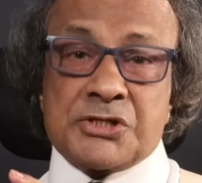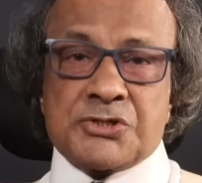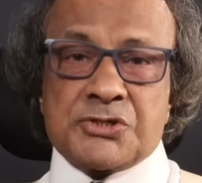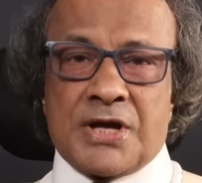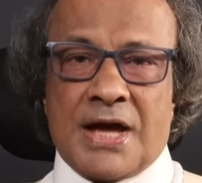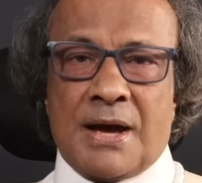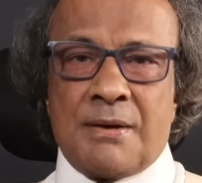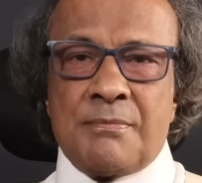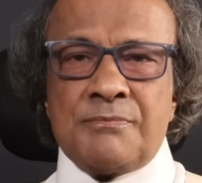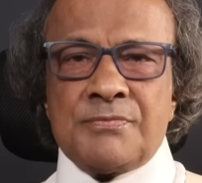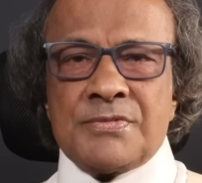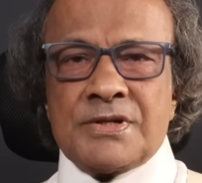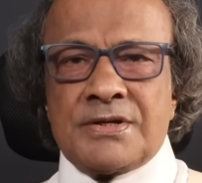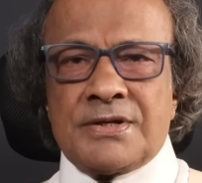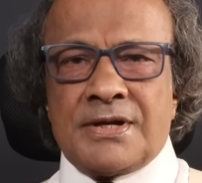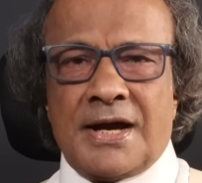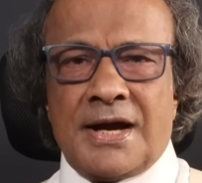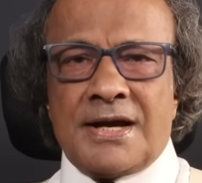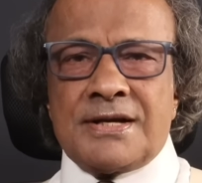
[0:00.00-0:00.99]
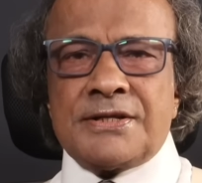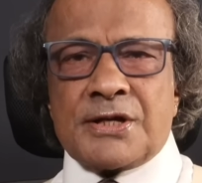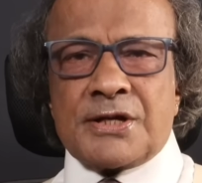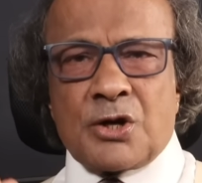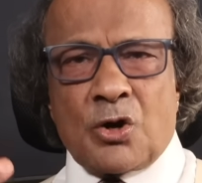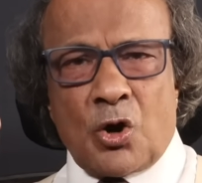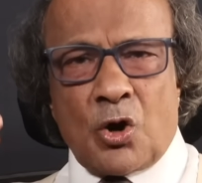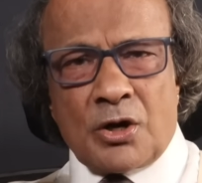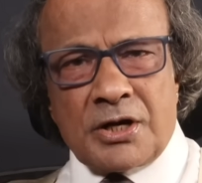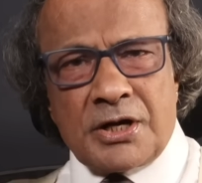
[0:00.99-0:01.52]
exam and their
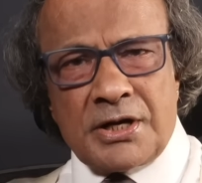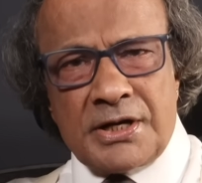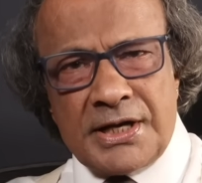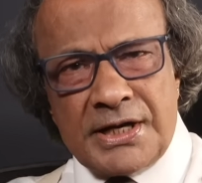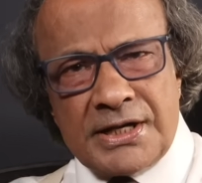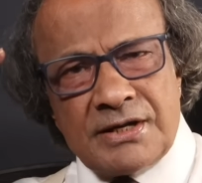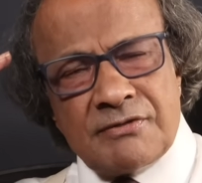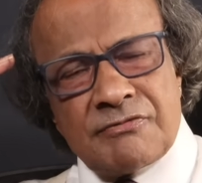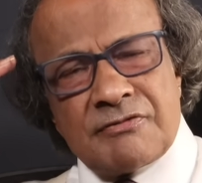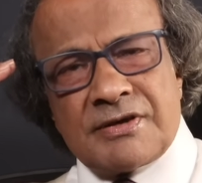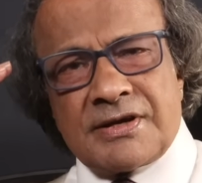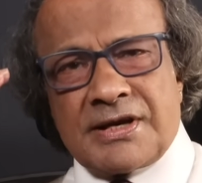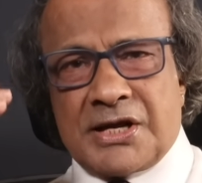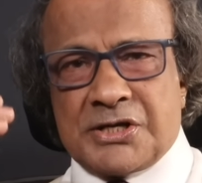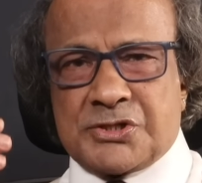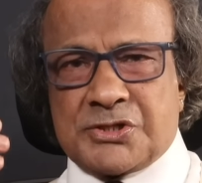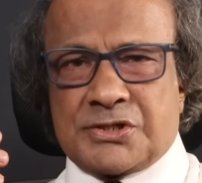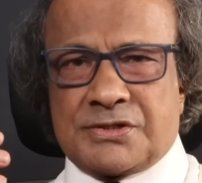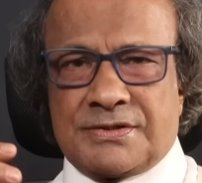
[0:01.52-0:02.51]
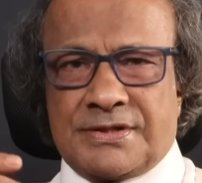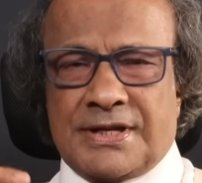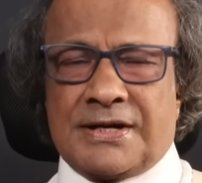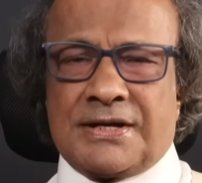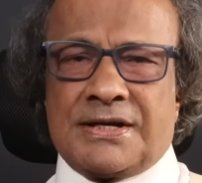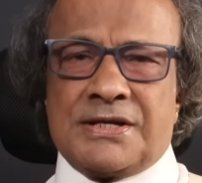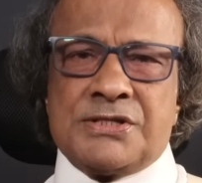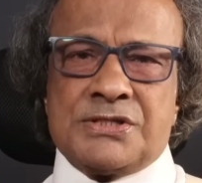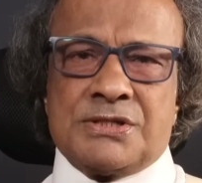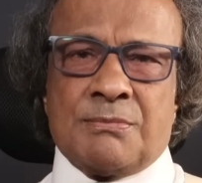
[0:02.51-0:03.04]
cognitive tests,
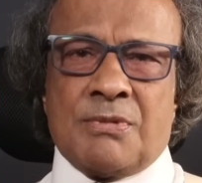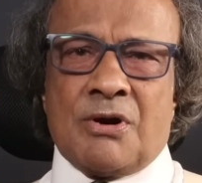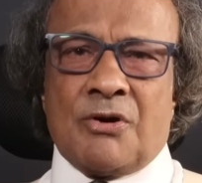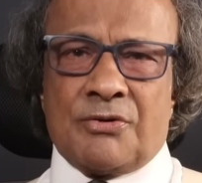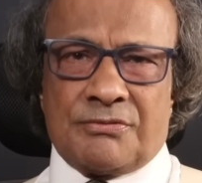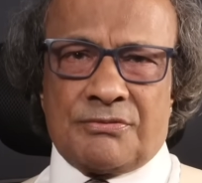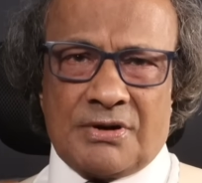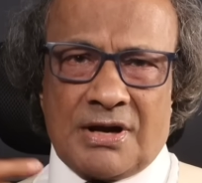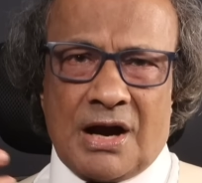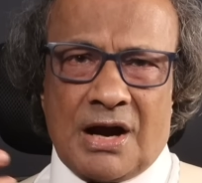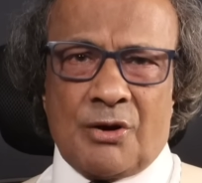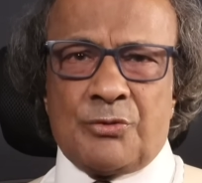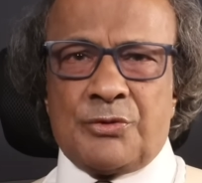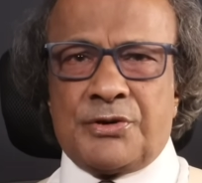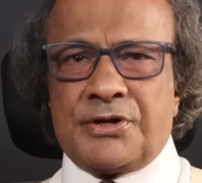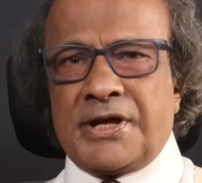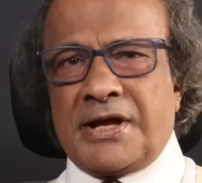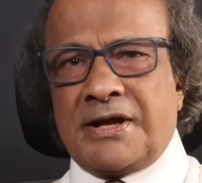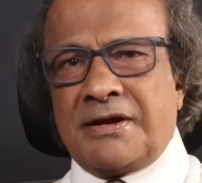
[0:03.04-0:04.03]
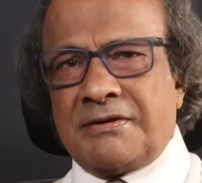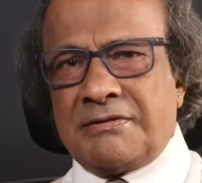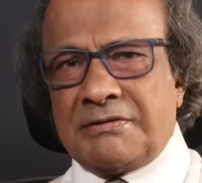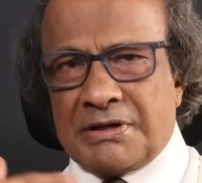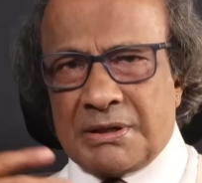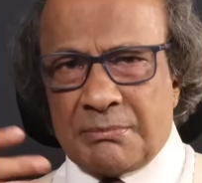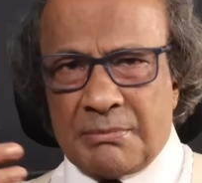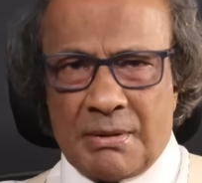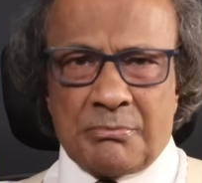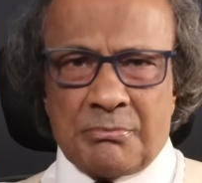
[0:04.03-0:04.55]
that is about counting,
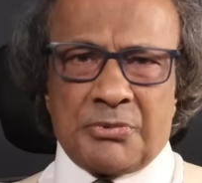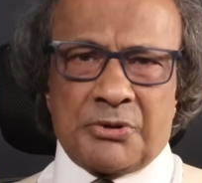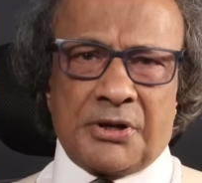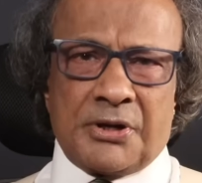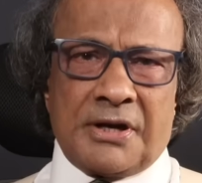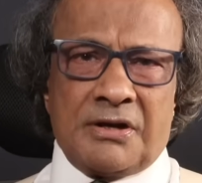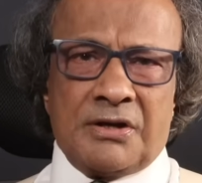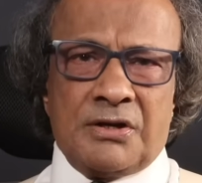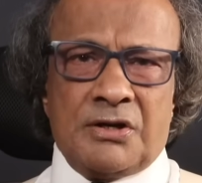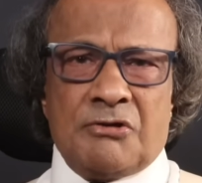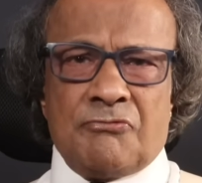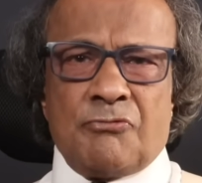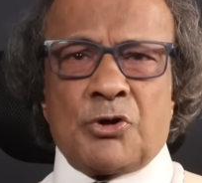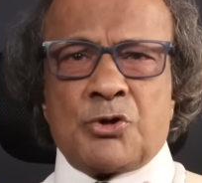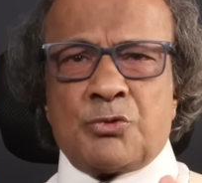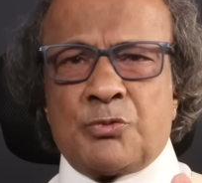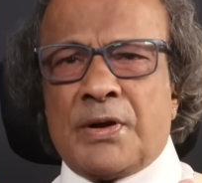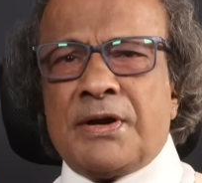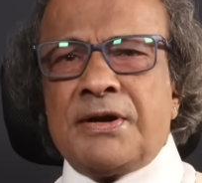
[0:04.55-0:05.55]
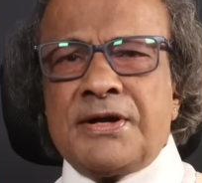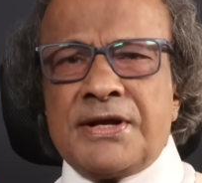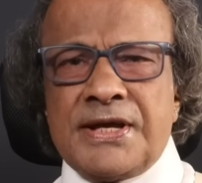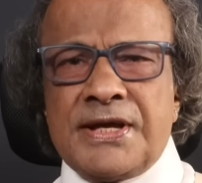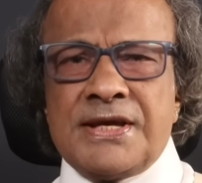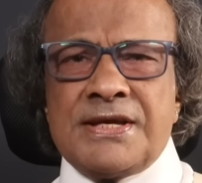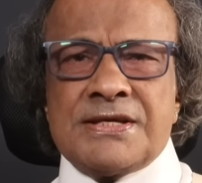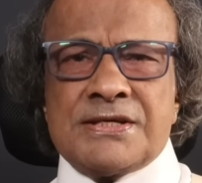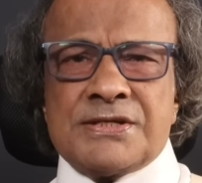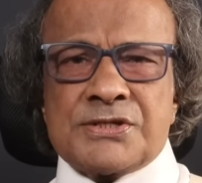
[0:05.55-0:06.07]
remembering, for 20
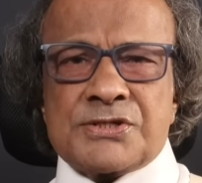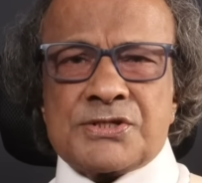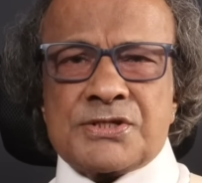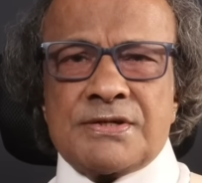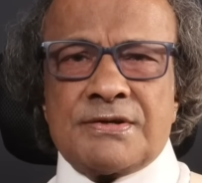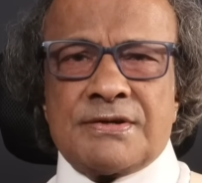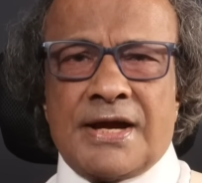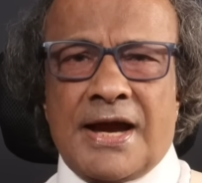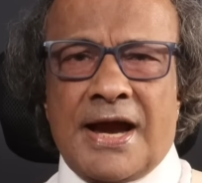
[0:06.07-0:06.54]
years,